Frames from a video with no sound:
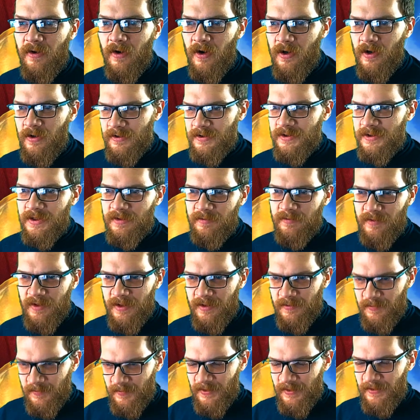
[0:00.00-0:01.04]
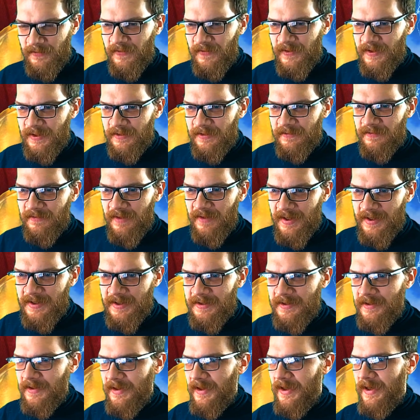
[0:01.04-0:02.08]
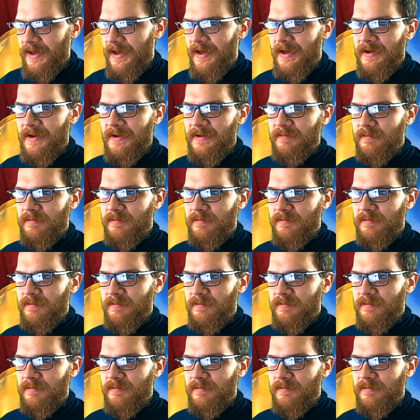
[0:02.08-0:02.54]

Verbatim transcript: awesome and perfectly fine. Uh,